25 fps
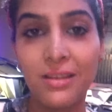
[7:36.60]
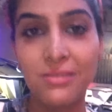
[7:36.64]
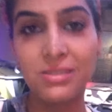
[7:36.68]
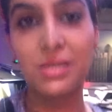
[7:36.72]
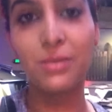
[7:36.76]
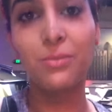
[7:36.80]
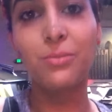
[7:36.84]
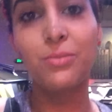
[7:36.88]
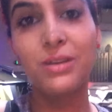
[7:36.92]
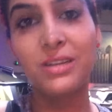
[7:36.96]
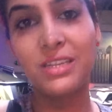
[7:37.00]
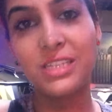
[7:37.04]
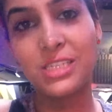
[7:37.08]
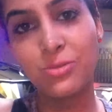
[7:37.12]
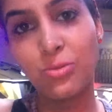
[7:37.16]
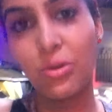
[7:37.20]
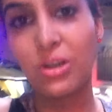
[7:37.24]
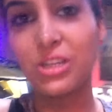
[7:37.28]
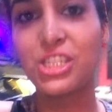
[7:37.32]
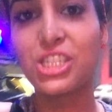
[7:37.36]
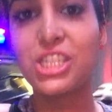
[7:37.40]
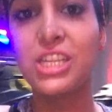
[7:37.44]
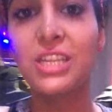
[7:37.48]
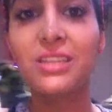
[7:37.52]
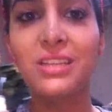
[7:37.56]
Somebody's
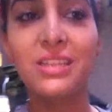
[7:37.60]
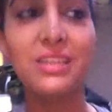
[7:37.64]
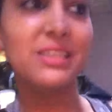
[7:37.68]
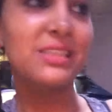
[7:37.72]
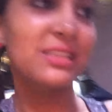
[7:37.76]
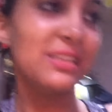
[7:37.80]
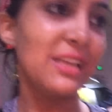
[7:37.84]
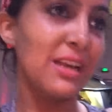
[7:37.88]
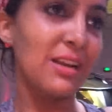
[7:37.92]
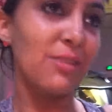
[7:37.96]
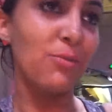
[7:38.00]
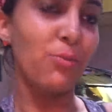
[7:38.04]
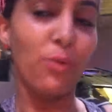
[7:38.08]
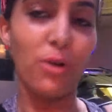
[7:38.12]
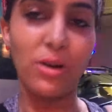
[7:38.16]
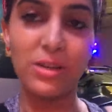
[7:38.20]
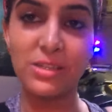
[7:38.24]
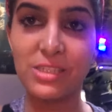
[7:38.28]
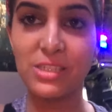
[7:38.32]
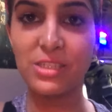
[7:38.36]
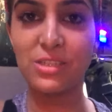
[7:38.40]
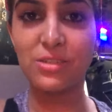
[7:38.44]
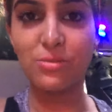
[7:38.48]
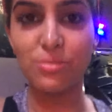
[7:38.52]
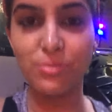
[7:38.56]
watching this and
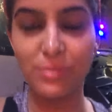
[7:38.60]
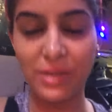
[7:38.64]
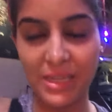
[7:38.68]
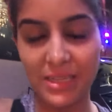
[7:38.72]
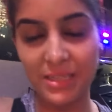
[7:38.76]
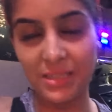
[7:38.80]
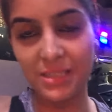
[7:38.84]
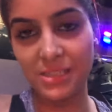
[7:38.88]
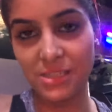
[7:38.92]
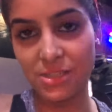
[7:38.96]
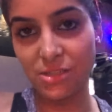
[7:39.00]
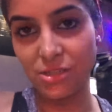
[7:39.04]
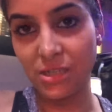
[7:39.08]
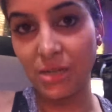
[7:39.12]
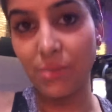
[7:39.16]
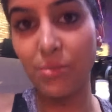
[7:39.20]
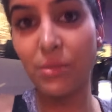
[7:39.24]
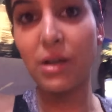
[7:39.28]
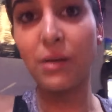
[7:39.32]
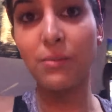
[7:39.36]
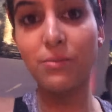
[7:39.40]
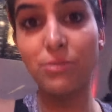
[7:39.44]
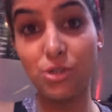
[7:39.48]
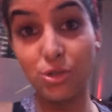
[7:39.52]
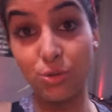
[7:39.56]
wants to make this dream
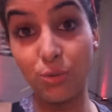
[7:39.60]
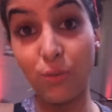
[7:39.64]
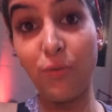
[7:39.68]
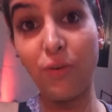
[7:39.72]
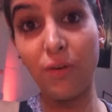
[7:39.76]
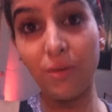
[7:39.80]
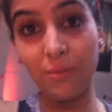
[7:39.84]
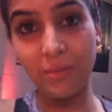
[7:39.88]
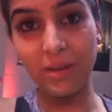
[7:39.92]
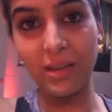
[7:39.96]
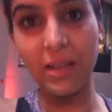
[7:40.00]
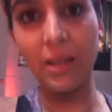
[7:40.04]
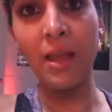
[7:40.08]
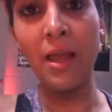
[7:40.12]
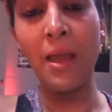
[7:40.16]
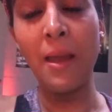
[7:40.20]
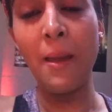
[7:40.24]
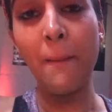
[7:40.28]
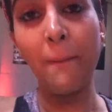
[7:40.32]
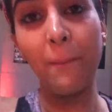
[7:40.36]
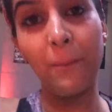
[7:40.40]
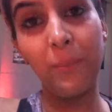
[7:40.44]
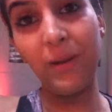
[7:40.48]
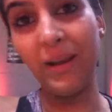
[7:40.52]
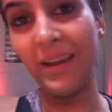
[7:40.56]
come true for me,
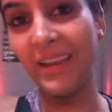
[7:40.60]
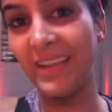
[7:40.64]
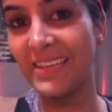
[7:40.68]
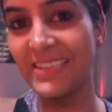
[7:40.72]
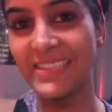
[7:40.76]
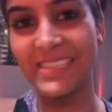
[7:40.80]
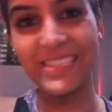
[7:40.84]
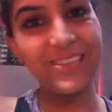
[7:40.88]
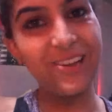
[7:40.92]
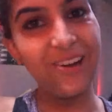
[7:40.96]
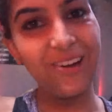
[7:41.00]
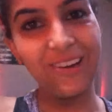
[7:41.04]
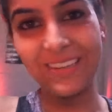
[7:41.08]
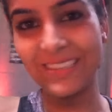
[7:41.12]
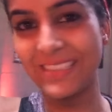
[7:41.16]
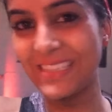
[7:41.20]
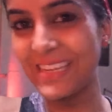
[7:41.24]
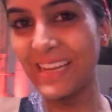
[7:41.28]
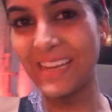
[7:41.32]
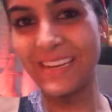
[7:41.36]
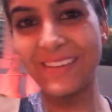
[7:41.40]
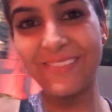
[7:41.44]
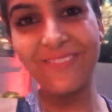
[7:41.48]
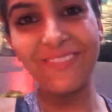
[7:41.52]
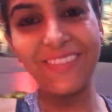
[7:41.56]
please
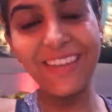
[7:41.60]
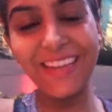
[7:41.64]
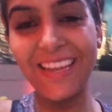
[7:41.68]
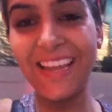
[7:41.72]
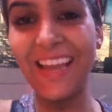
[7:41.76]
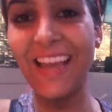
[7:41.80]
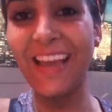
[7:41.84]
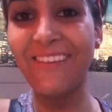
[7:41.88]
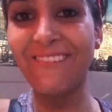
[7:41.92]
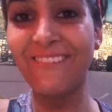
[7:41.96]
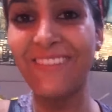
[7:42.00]
contact me.